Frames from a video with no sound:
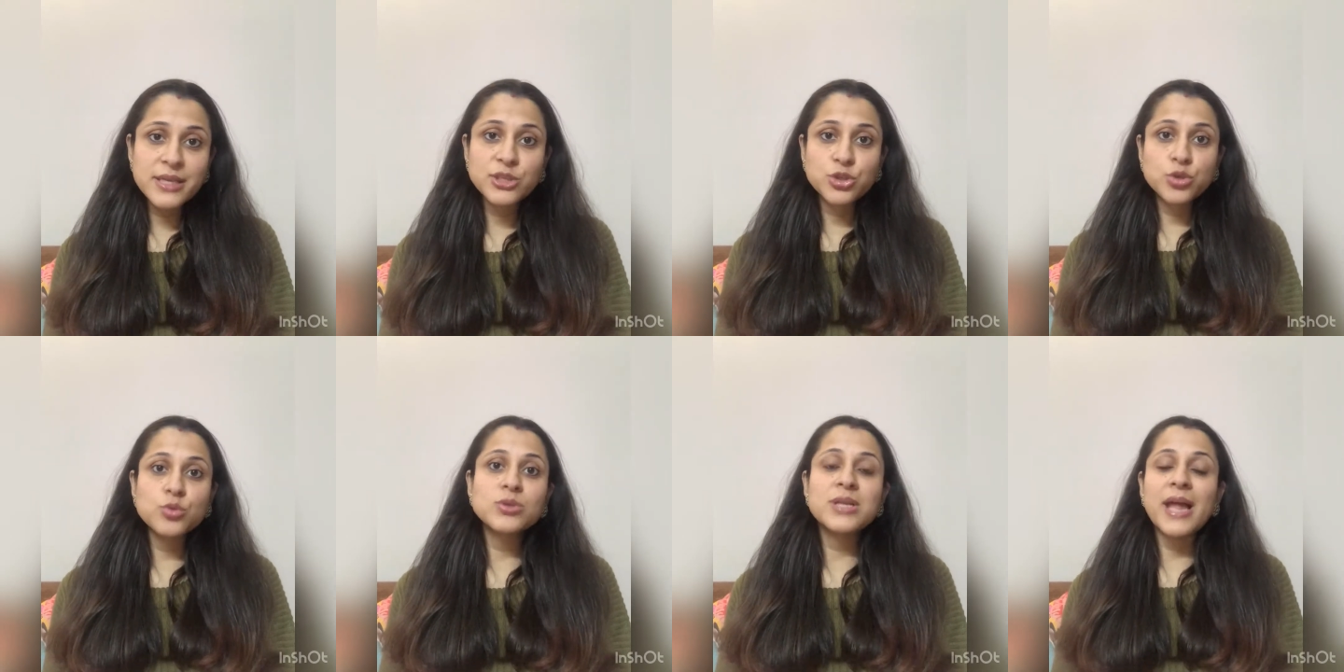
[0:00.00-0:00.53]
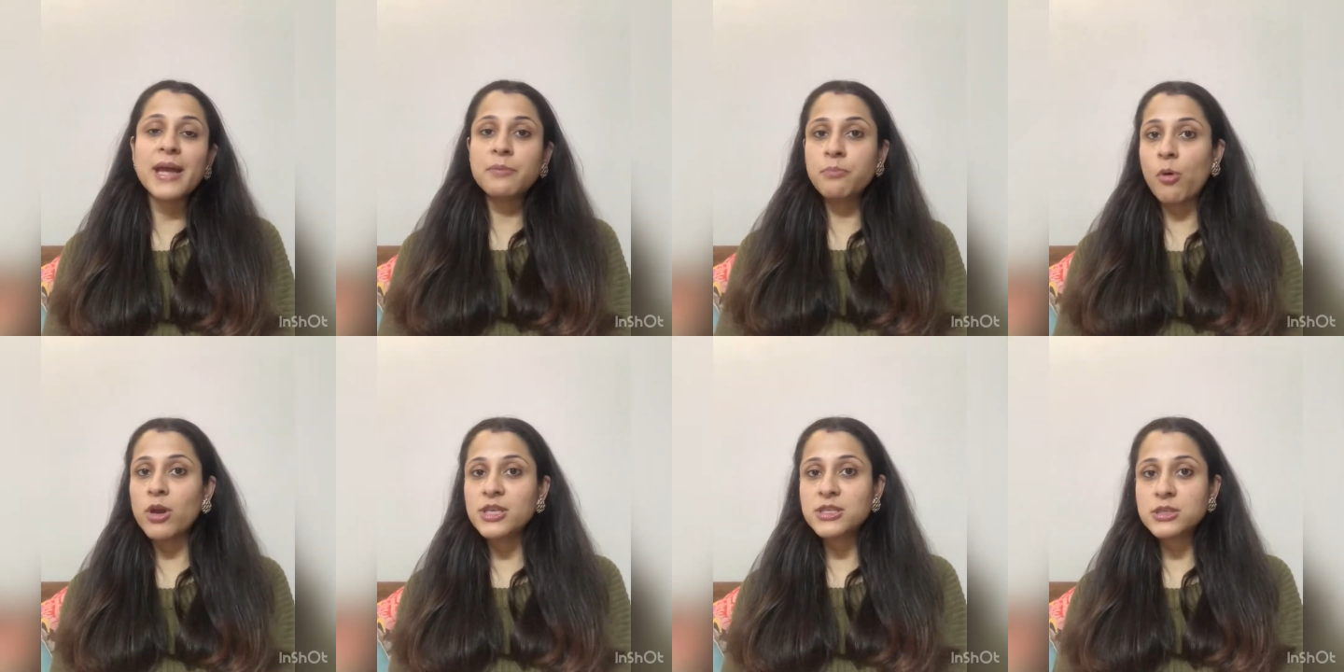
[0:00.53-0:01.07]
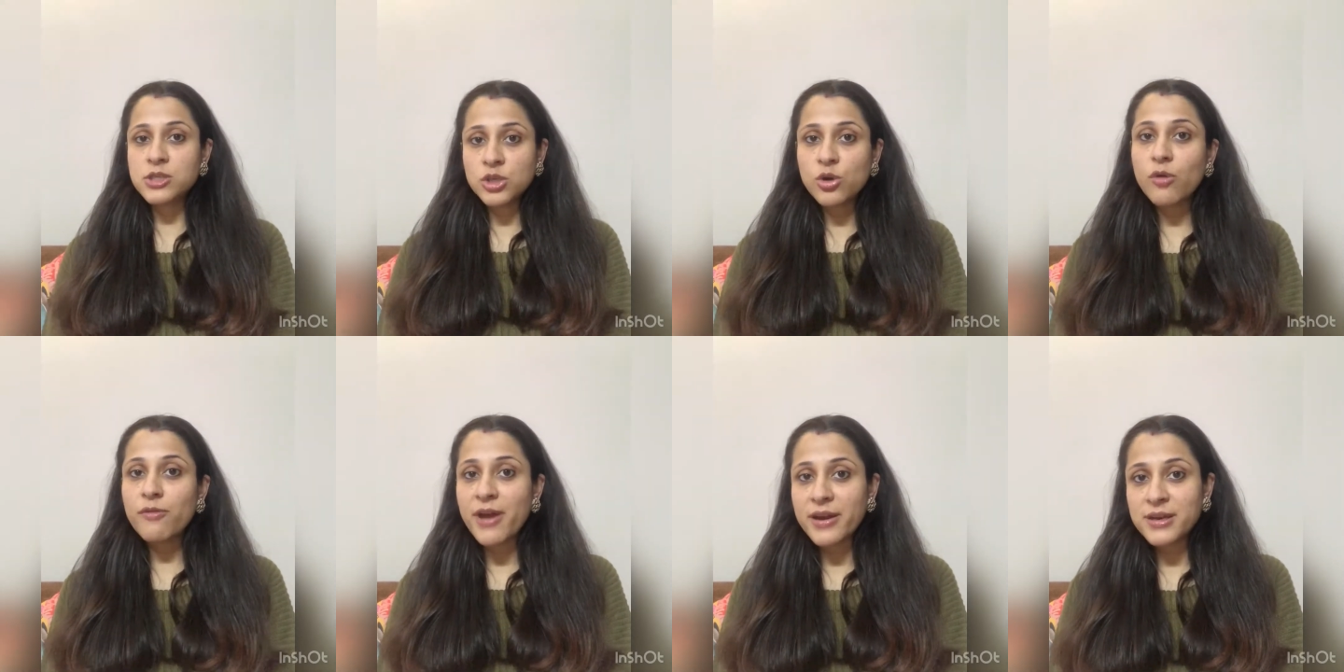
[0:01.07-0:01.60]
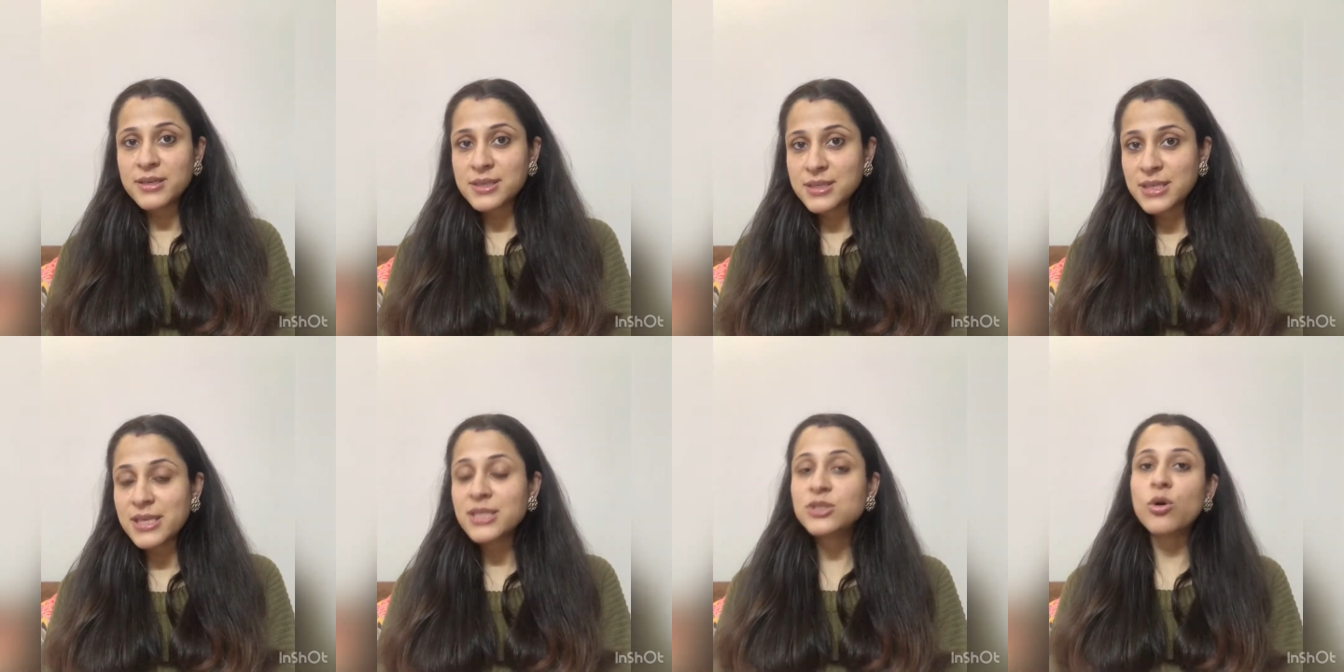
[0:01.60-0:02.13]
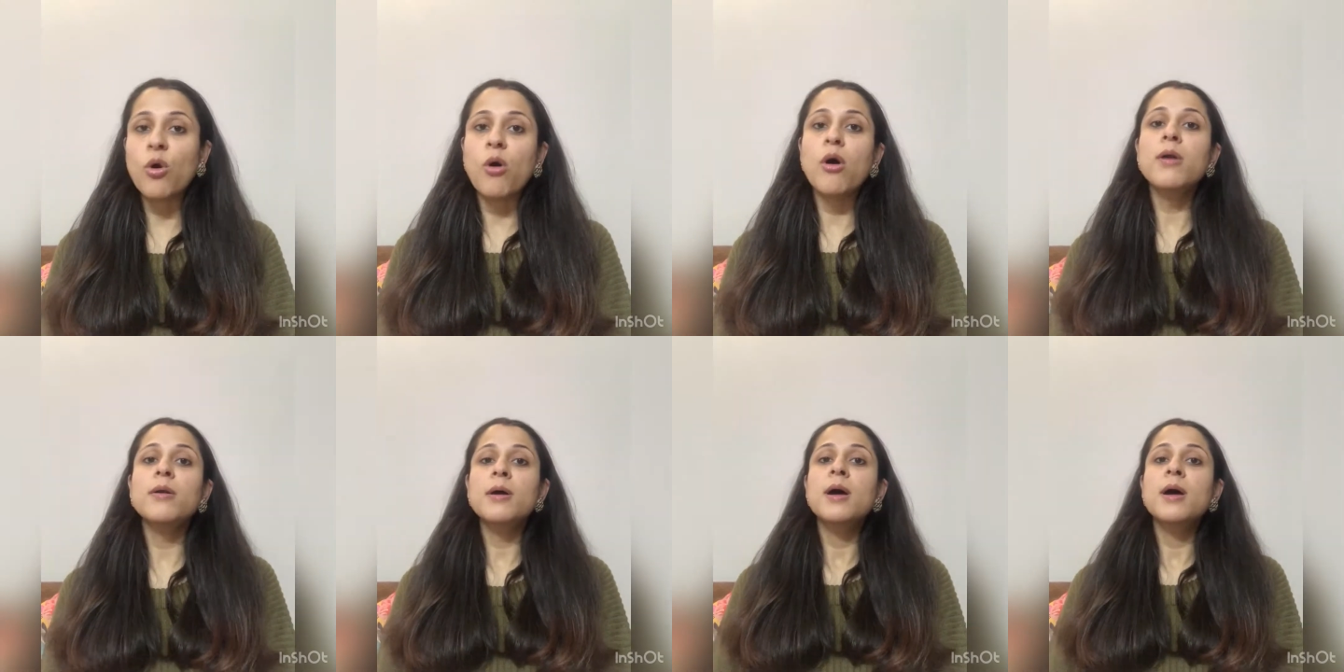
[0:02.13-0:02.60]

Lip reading: issues like polycystic ovarian disease, or